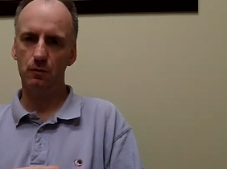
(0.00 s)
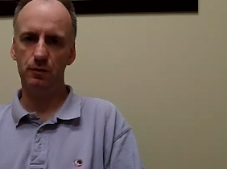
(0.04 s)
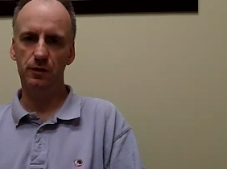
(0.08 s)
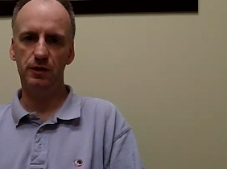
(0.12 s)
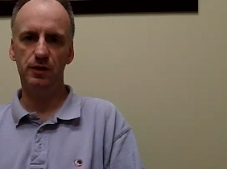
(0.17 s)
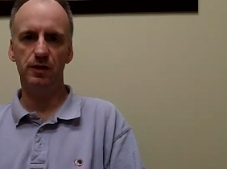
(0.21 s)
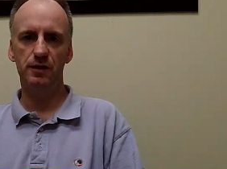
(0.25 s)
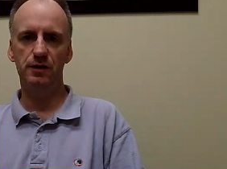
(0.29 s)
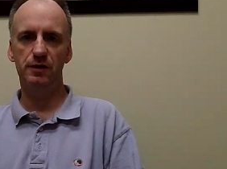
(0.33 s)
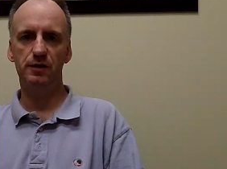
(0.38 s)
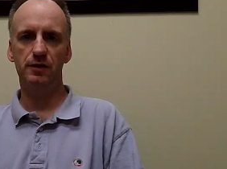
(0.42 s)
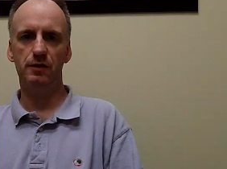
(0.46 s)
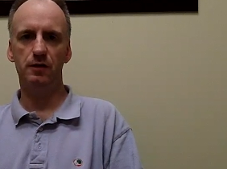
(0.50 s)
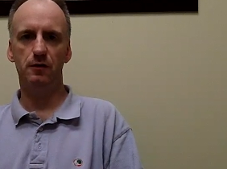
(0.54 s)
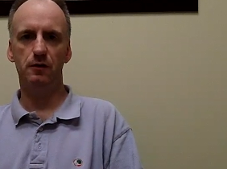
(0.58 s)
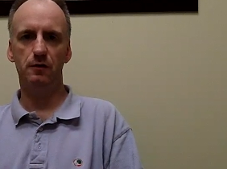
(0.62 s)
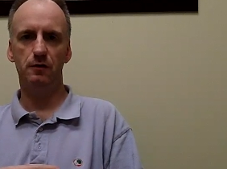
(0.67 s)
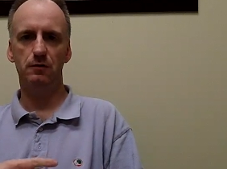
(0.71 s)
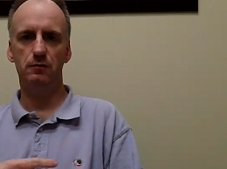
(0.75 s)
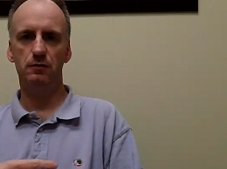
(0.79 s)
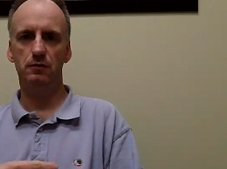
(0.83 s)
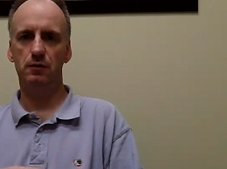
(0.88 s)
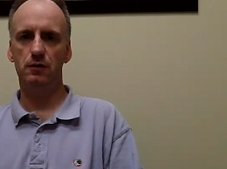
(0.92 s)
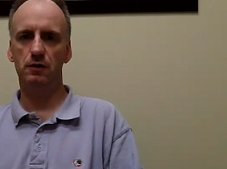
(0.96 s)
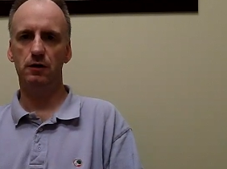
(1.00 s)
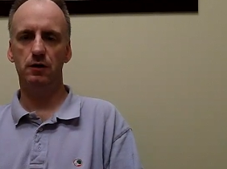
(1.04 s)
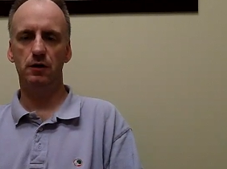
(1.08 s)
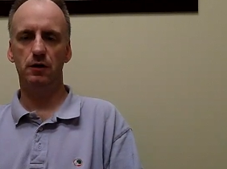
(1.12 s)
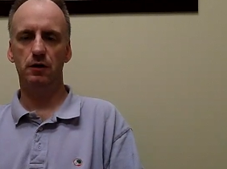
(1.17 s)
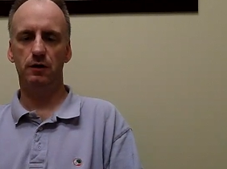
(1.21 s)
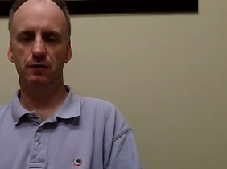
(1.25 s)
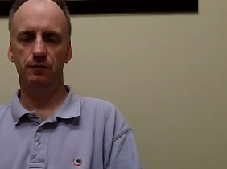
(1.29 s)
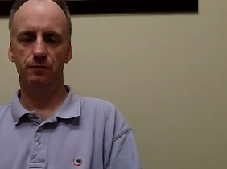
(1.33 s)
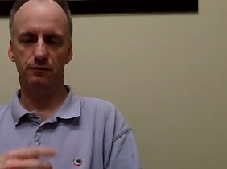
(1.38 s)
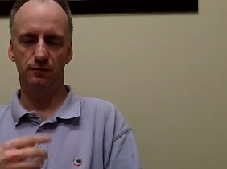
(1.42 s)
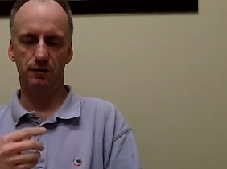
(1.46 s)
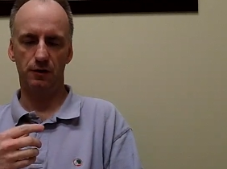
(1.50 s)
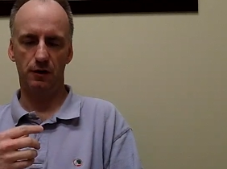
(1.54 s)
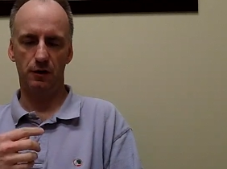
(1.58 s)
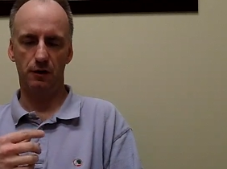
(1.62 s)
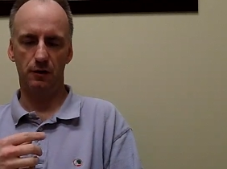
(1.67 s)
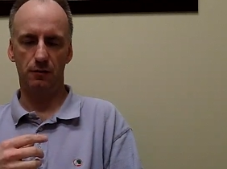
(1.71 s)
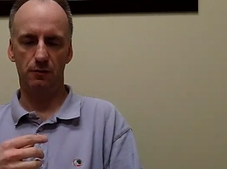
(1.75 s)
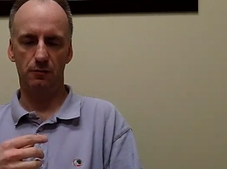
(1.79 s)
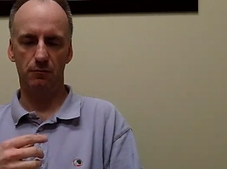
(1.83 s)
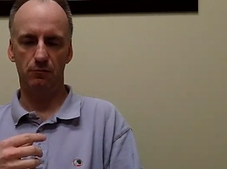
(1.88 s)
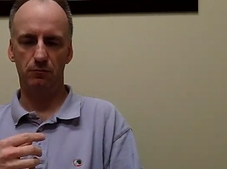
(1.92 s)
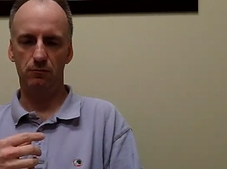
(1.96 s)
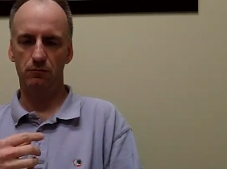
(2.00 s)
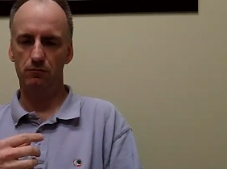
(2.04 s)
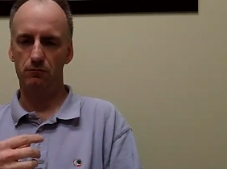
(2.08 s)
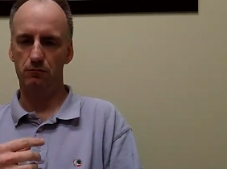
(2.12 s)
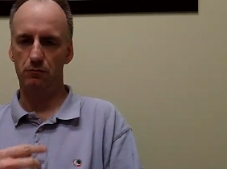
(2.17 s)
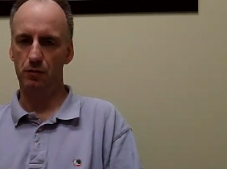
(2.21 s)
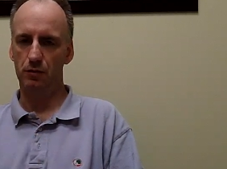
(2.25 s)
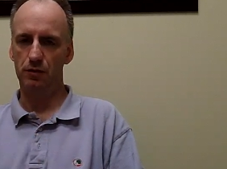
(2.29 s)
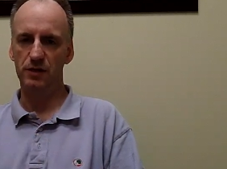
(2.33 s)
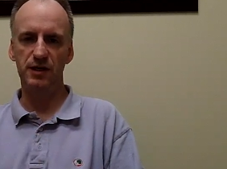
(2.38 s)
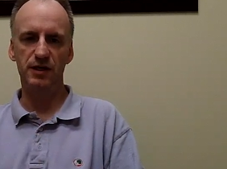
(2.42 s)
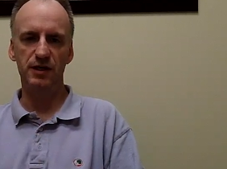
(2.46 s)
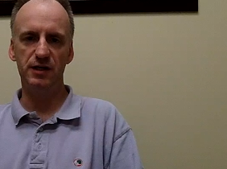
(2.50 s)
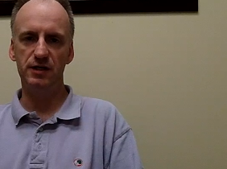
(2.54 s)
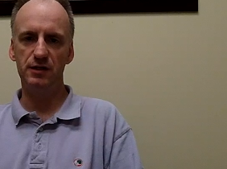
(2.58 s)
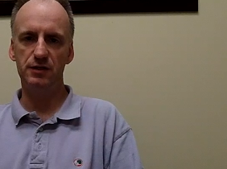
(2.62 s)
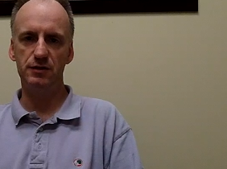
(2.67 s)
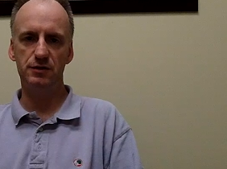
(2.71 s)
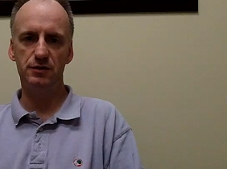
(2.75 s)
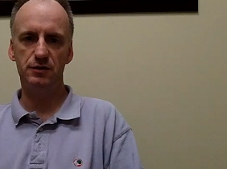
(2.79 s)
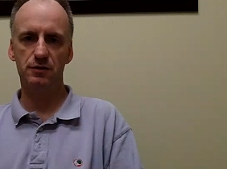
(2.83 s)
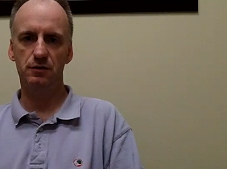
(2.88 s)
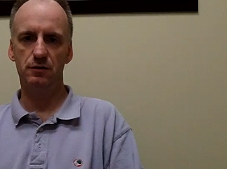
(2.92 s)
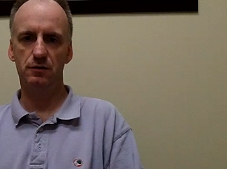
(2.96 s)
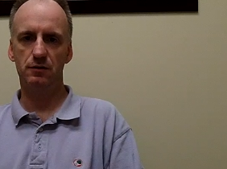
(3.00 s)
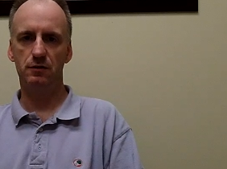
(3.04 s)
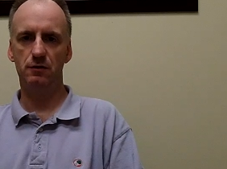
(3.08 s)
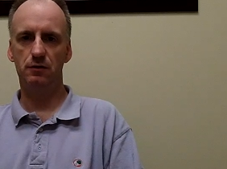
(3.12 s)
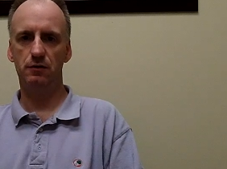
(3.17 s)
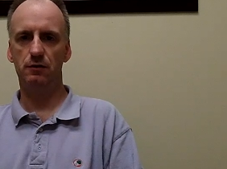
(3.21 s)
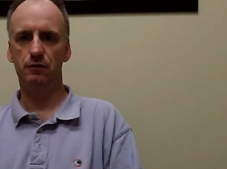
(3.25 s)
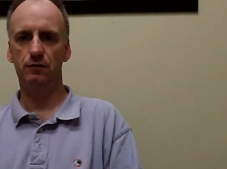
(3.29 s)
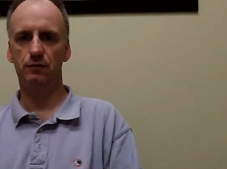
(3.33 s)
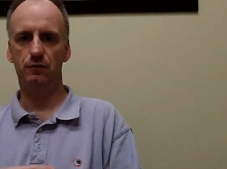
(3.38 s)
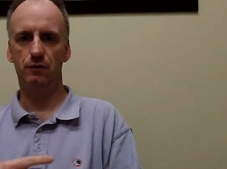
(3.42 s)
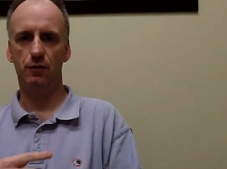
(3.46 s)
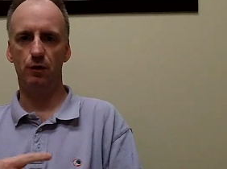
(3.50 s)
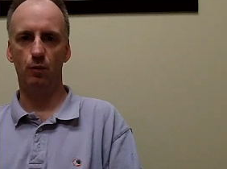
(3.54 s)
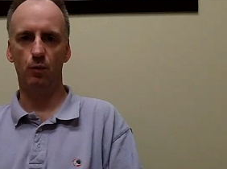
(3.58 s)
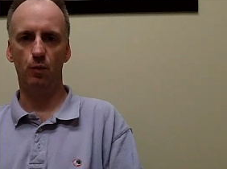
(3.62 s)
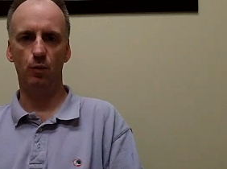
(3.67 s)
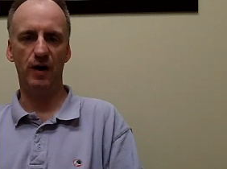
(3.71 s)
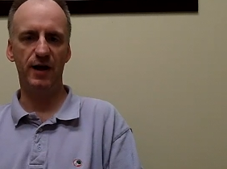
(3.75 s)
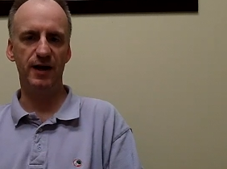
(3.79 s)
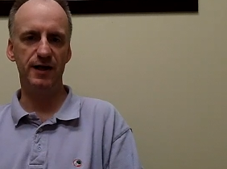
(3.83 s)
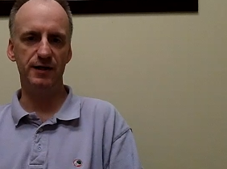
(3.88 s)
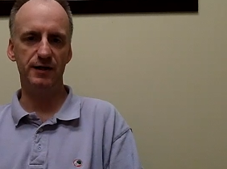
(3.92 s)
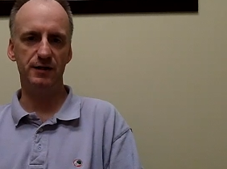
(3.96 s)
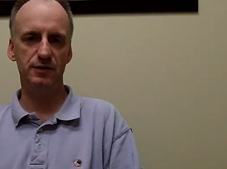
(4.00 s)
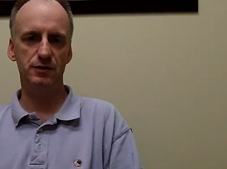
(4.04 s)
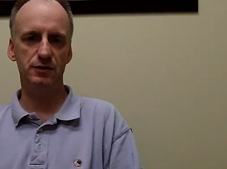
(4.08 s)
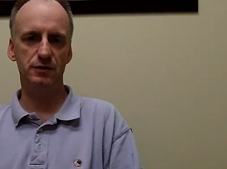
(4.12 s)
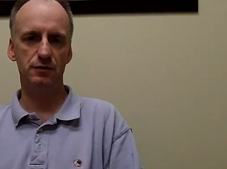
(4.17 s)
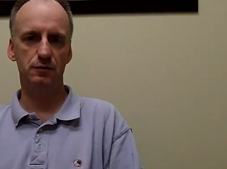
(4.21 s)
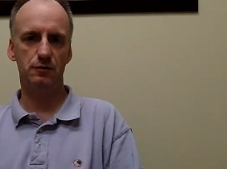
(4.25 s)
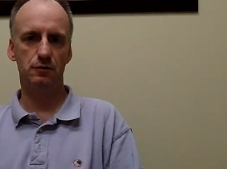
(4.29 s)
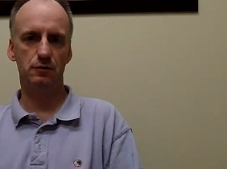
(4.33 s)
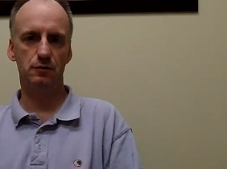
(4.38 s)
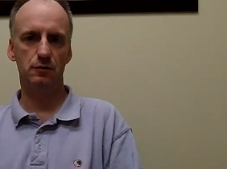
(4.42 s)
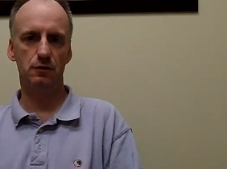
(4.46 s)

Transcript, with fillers: we need to know their breeds, their weights,